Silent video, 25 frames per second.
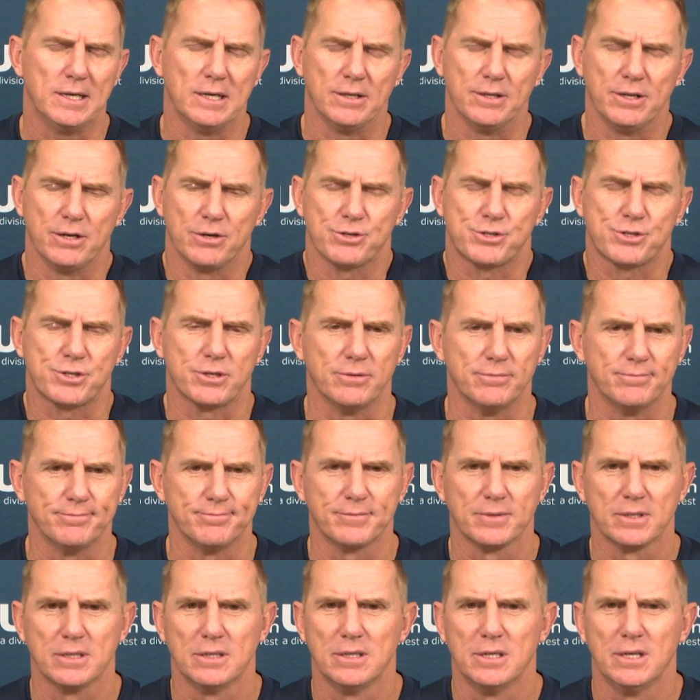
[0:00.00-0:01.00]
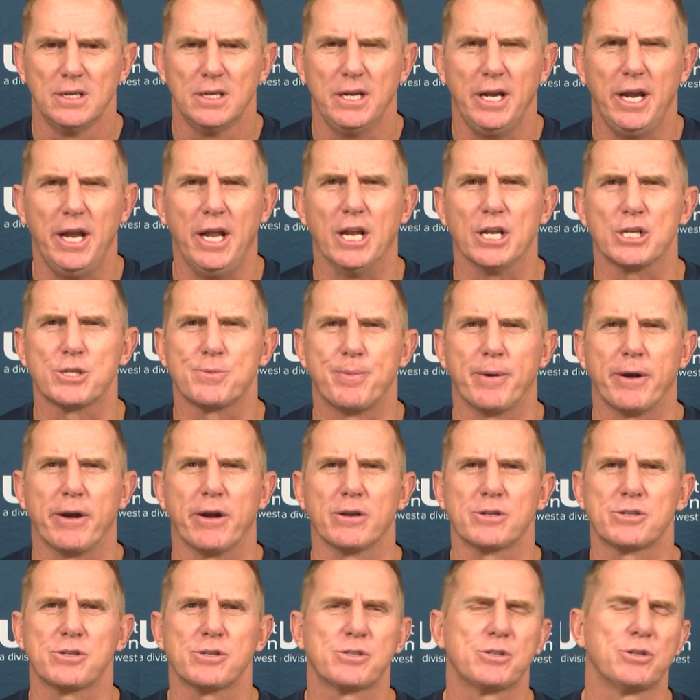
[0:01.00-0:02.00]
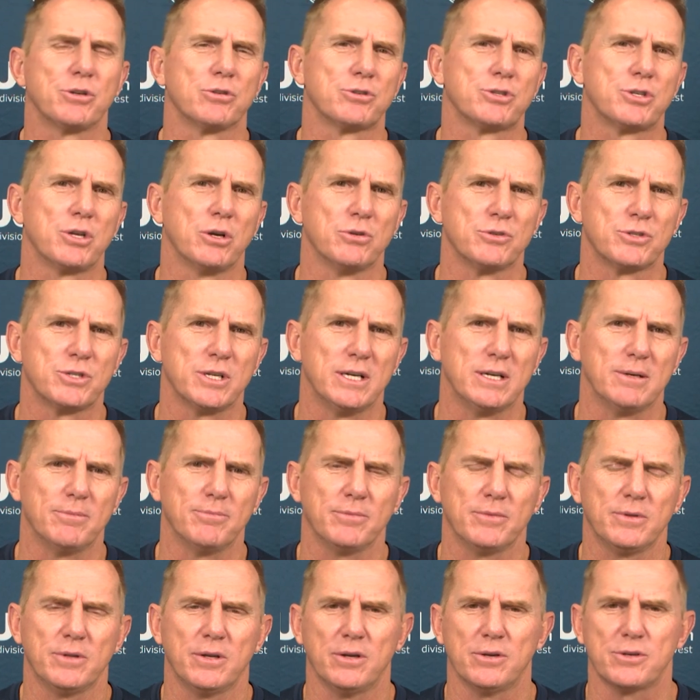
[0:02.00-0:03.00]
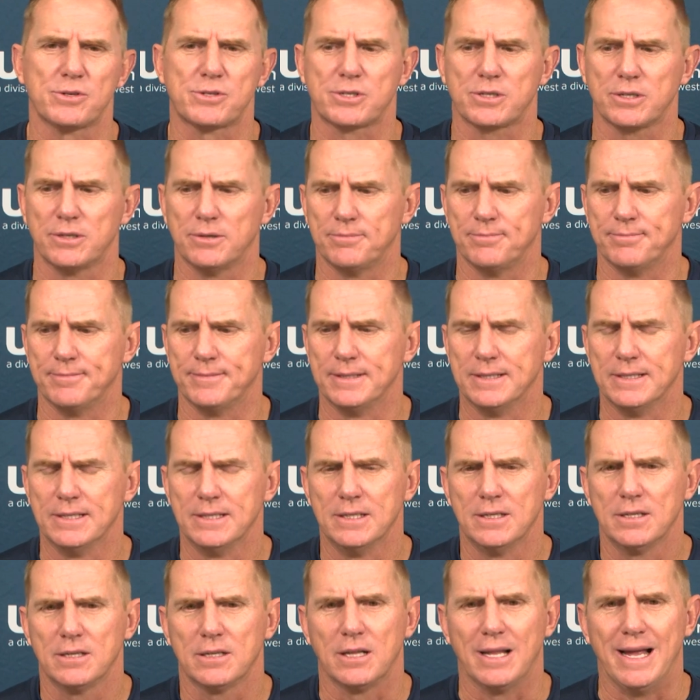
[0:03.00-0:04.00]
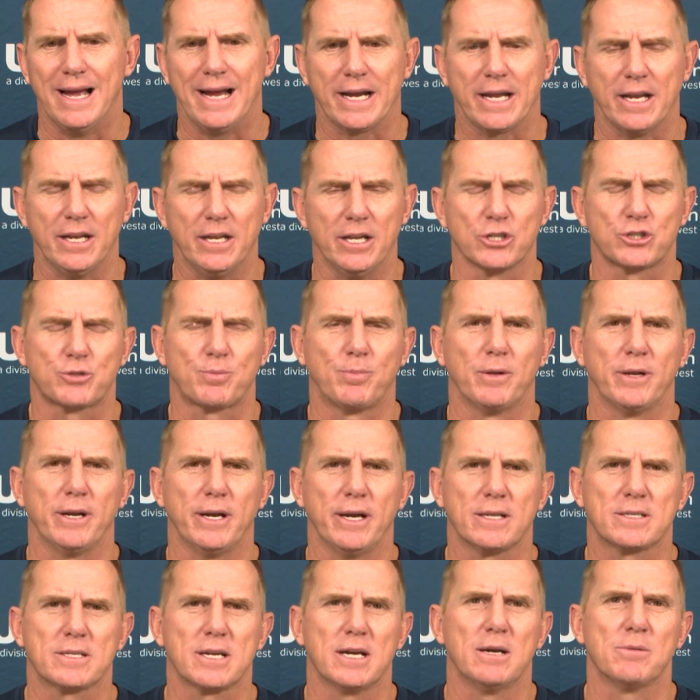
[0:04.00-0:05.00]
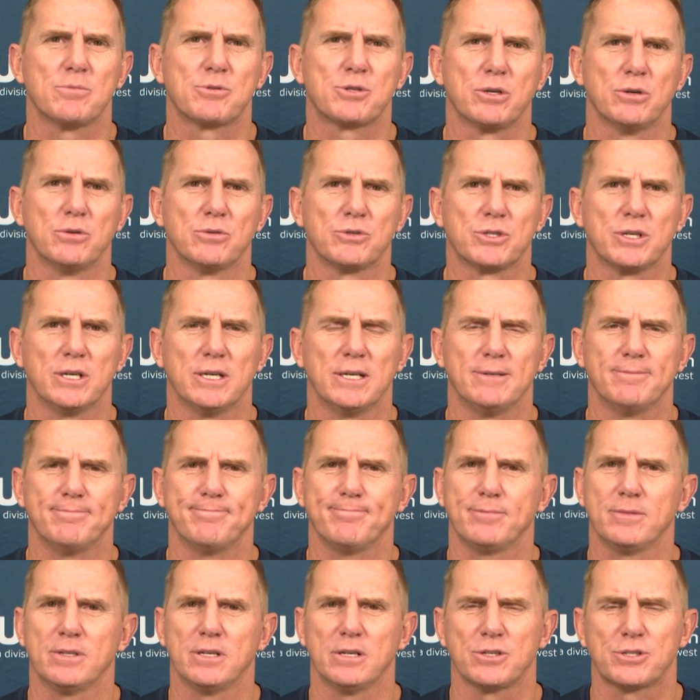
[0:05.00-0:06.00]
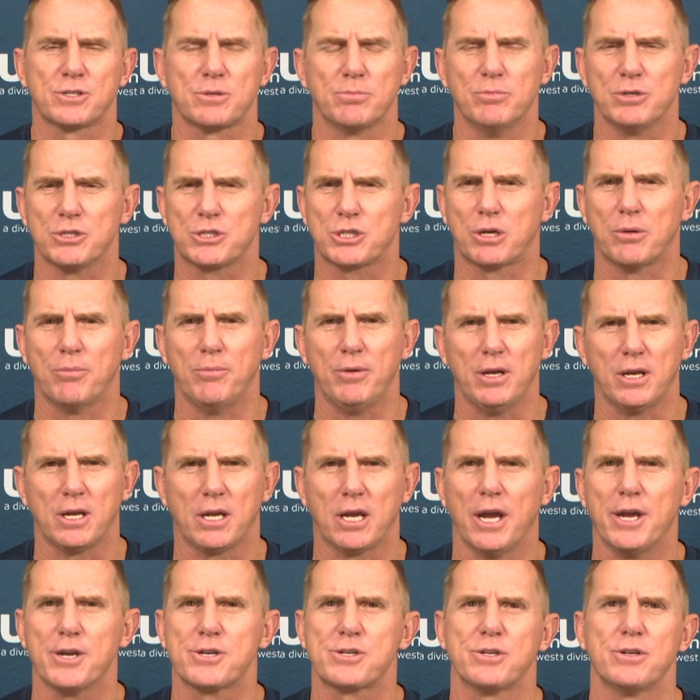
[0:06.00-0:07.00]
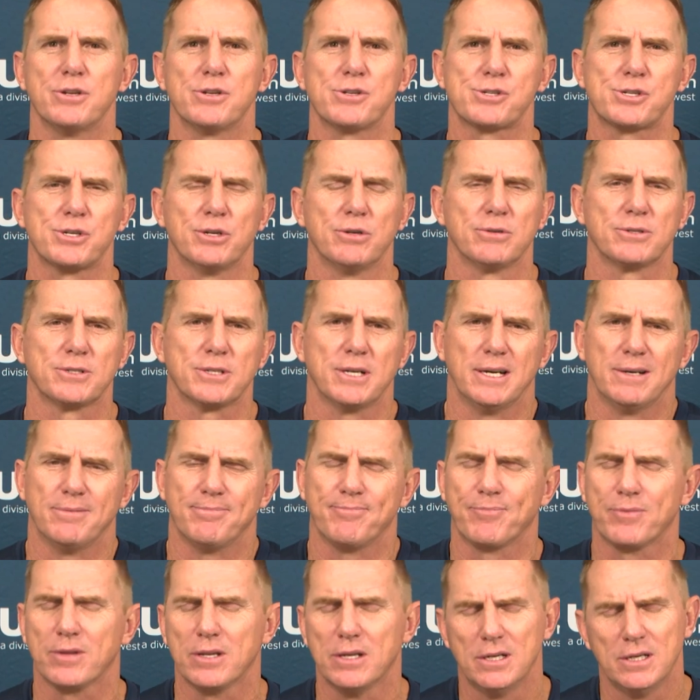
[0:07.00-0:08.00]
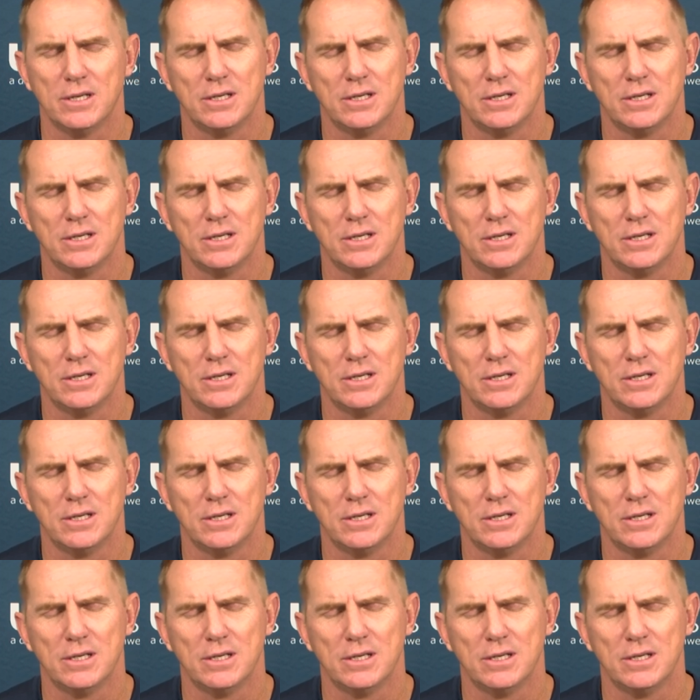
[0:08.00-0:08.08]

There's some inexperience that still shows up. There's some lack of discipline at times shows up. There's some miscommunication that shows up.